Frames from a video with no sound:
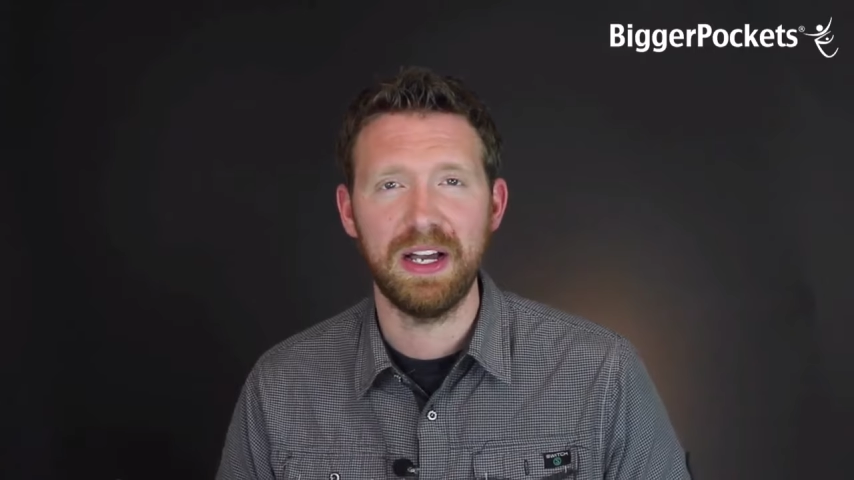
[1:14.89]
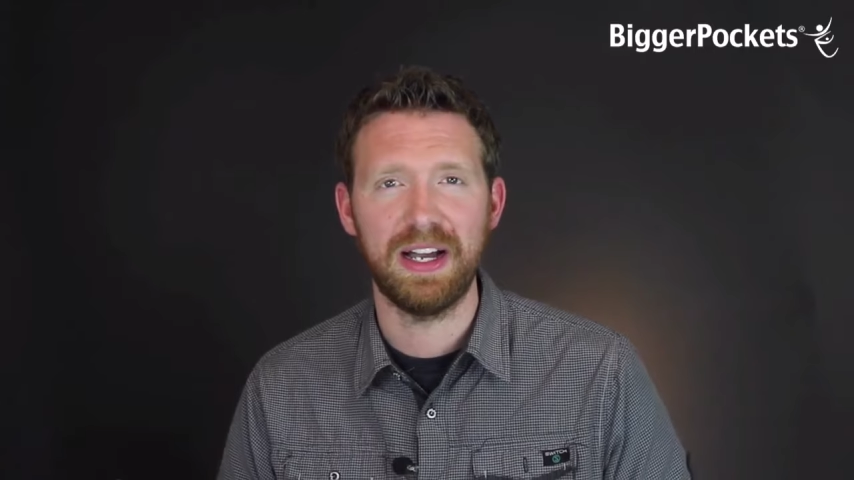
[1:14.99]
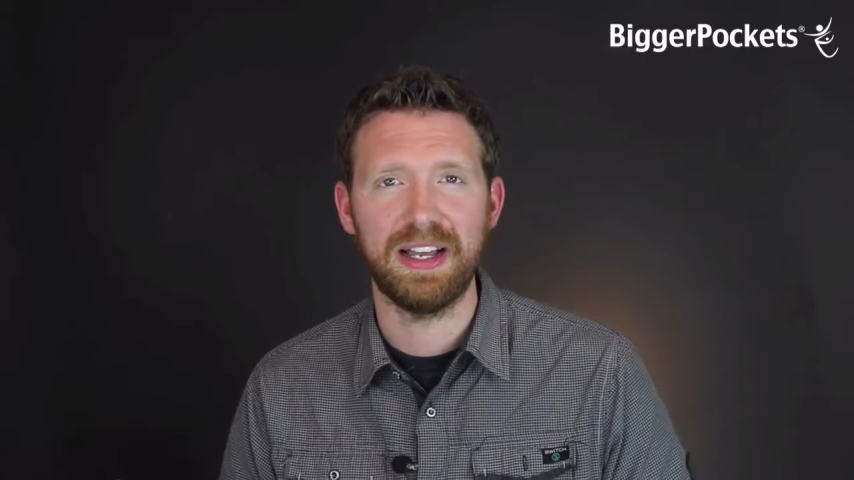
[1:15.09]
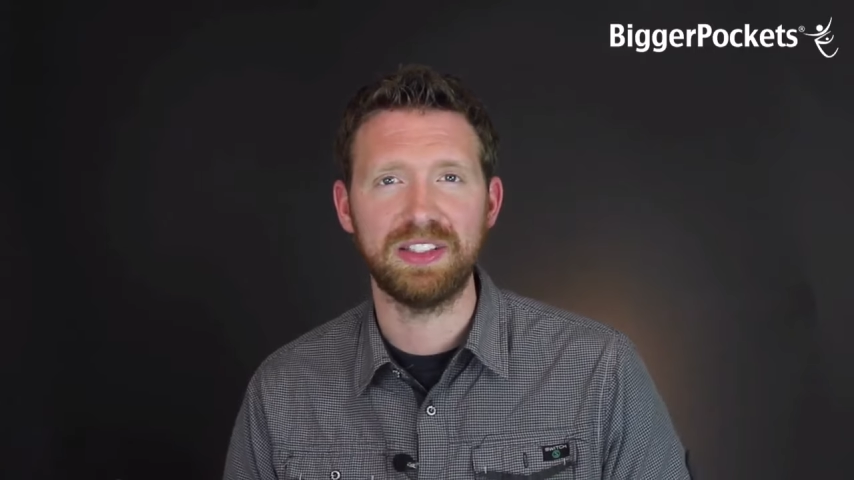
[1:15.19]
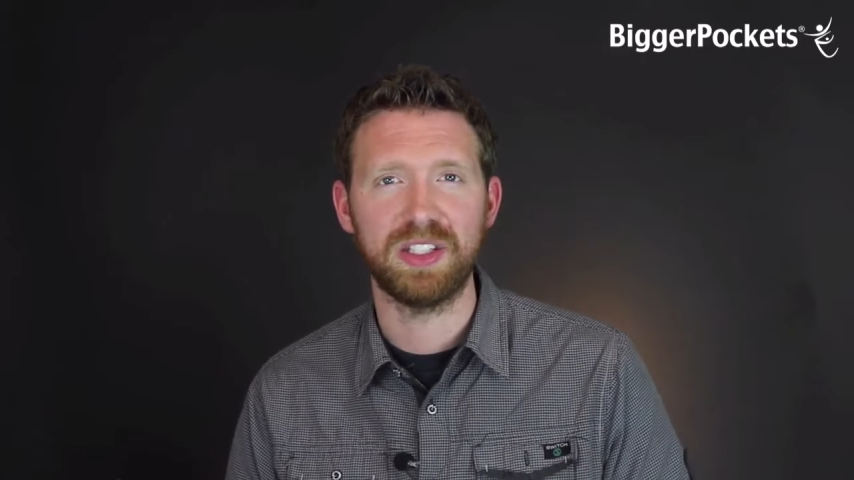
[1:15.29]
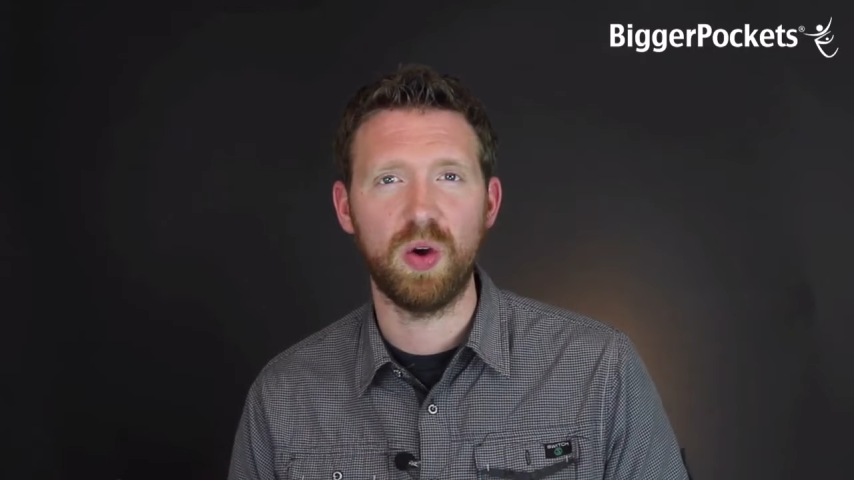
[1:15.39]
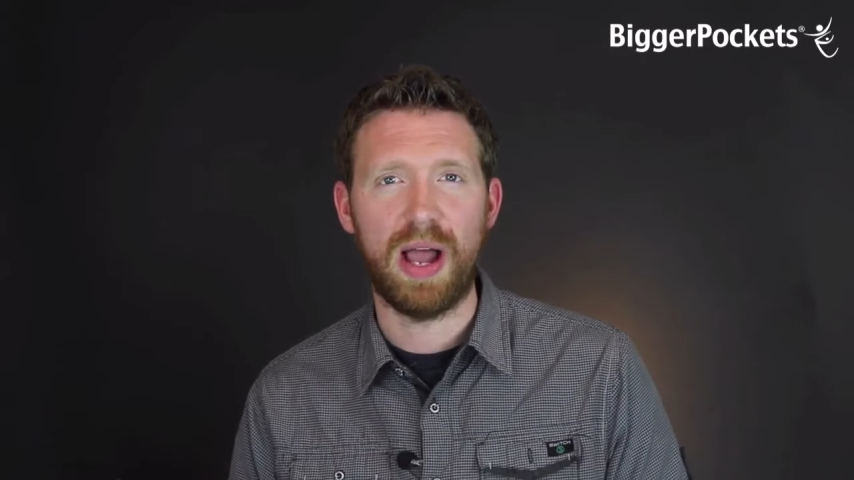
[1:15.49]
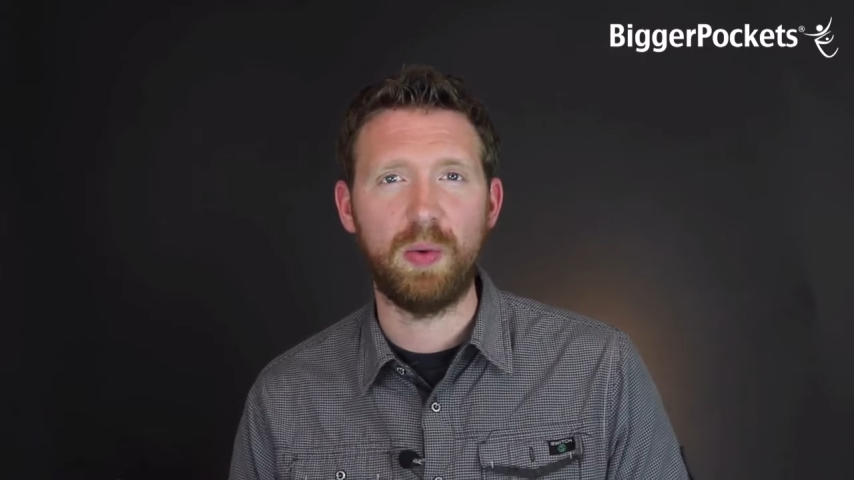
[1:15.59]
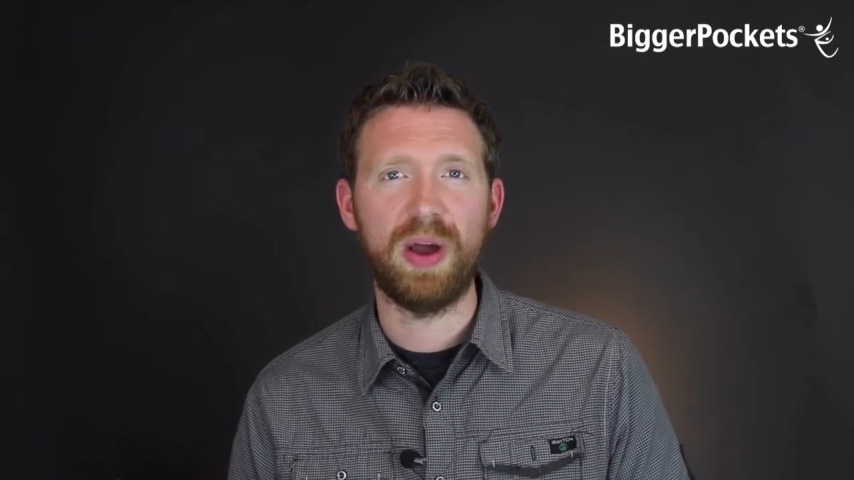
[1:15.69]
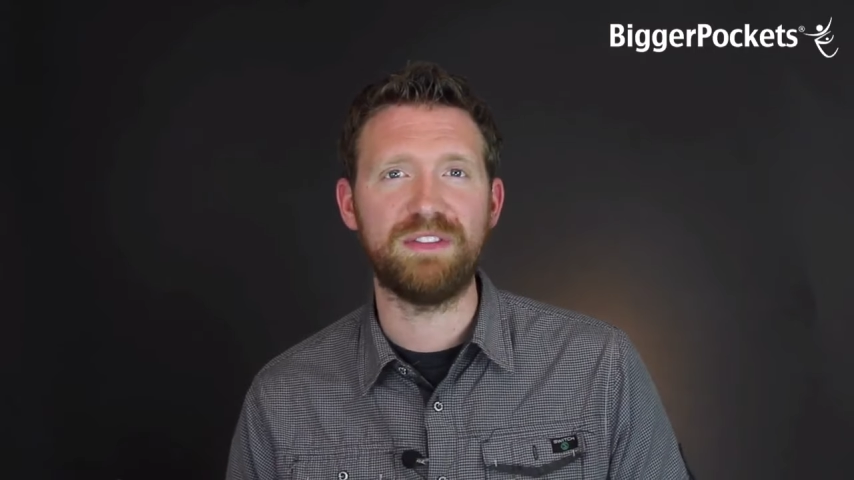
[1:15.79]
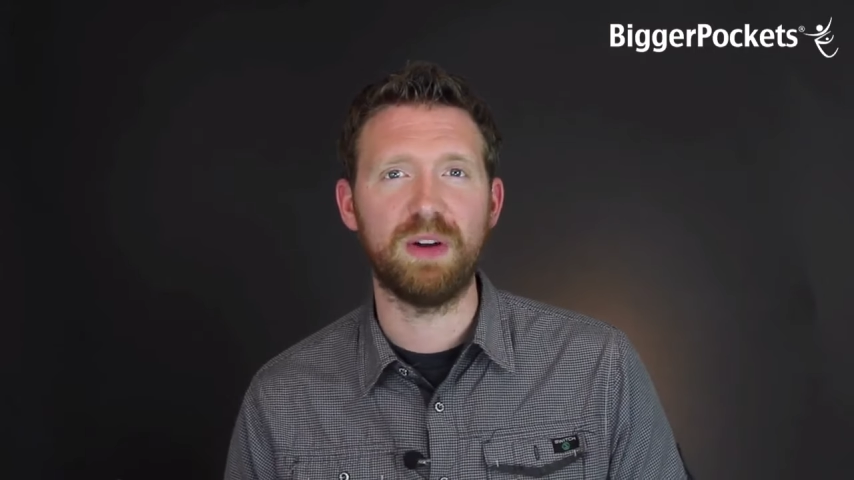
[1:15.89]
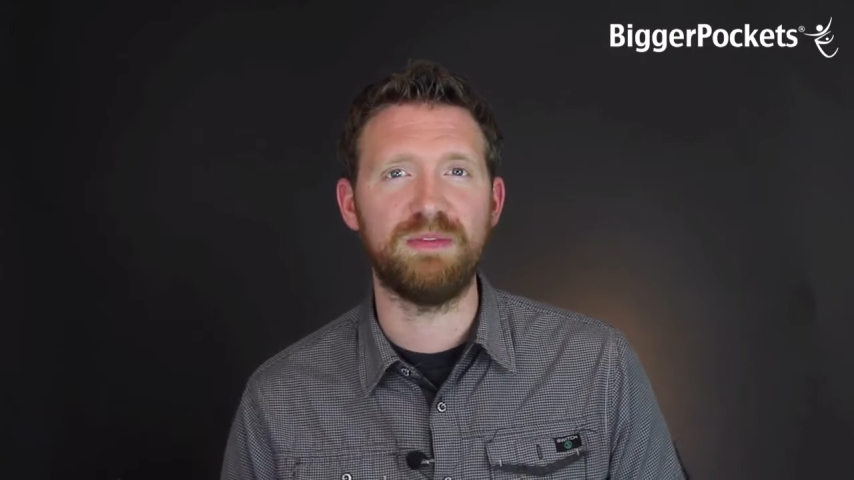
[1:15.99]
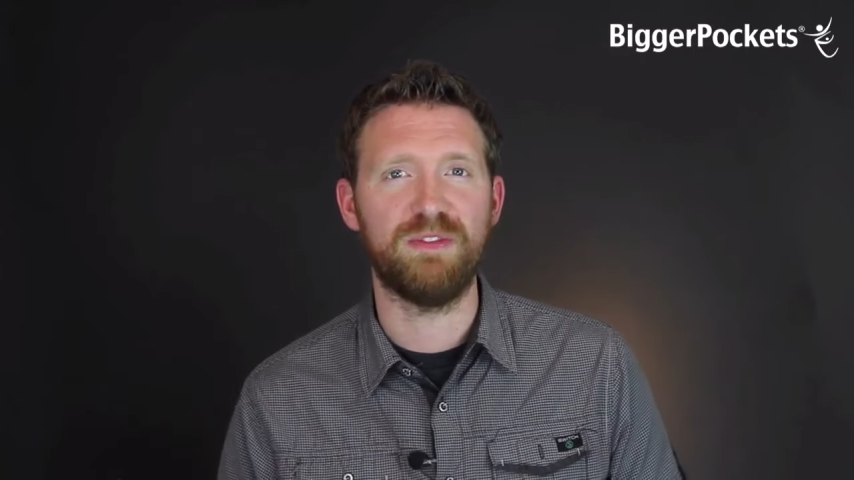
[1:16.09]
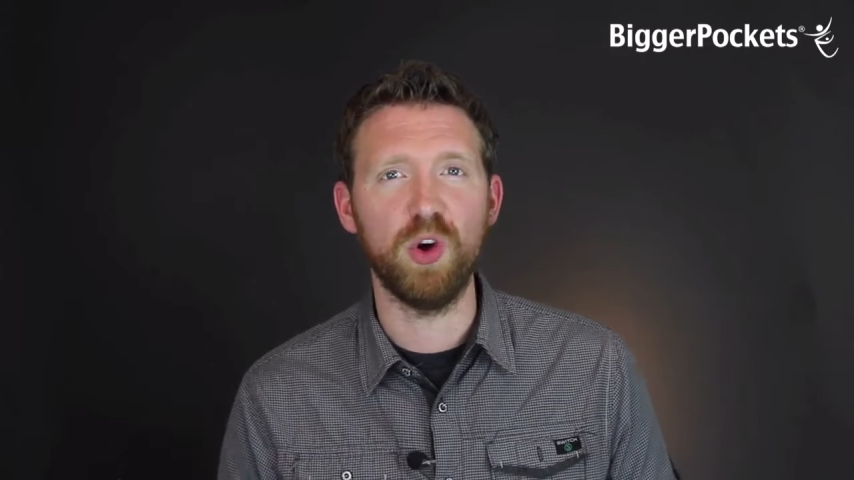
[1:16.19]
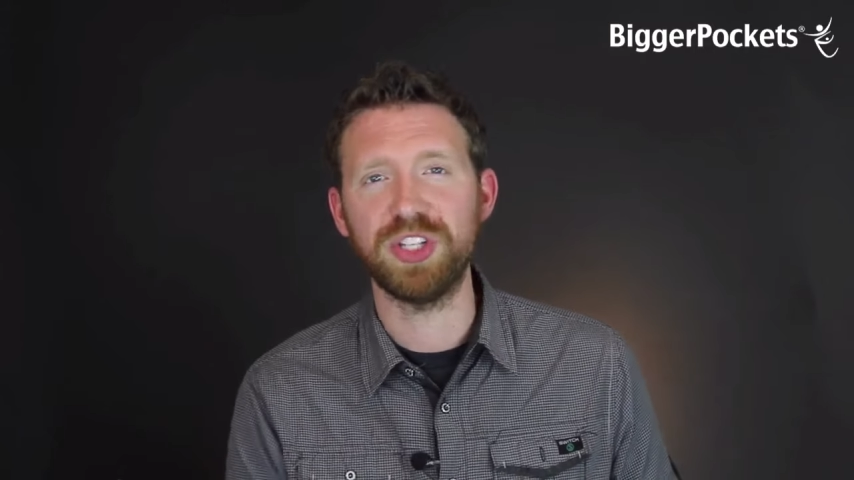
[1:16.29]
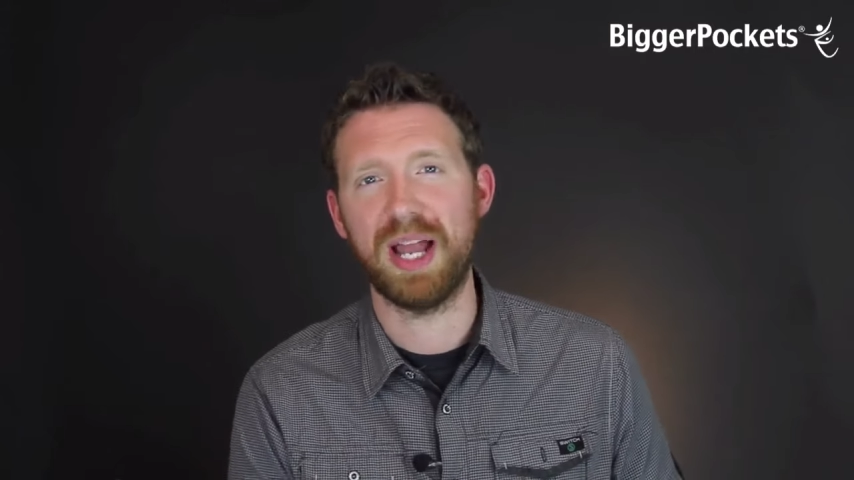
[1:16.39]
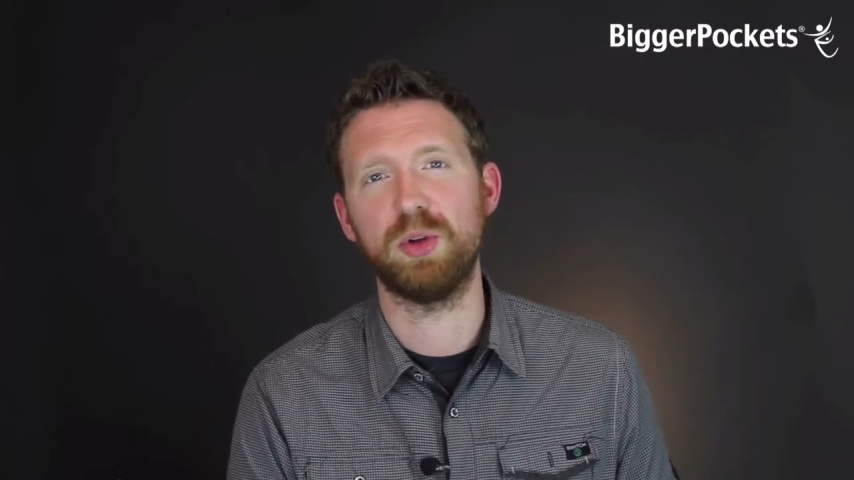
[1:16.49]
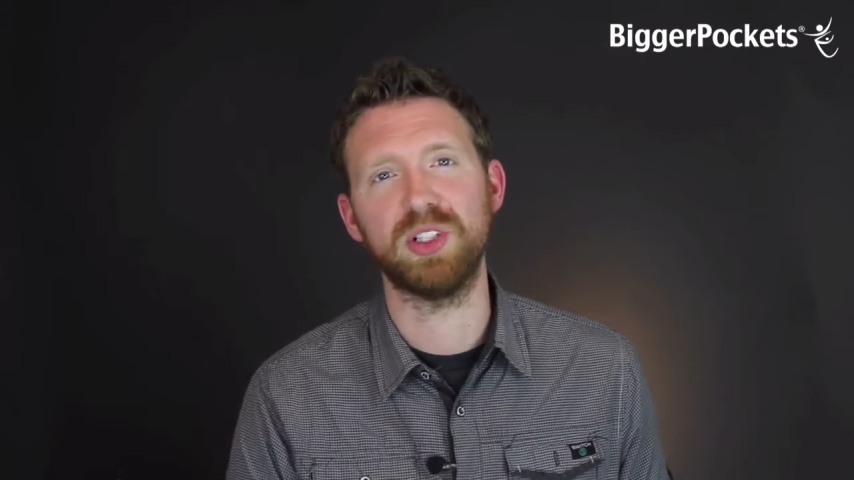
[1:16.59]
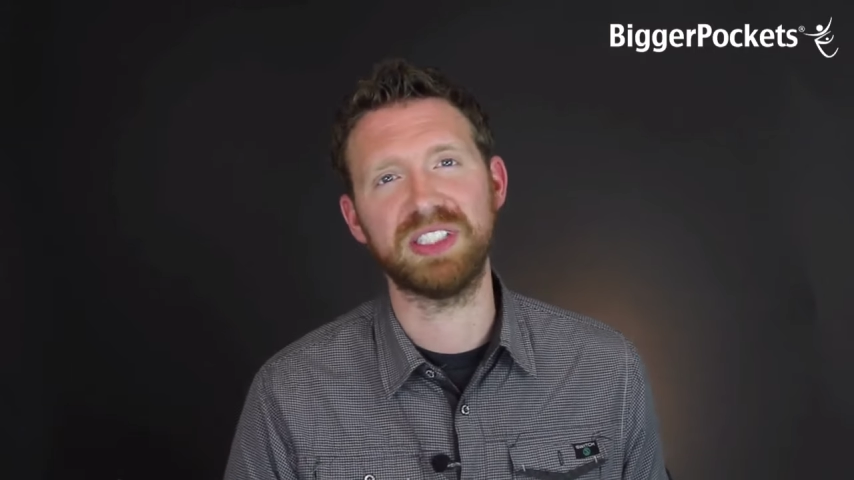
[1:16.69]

Uh, and so I went from full-time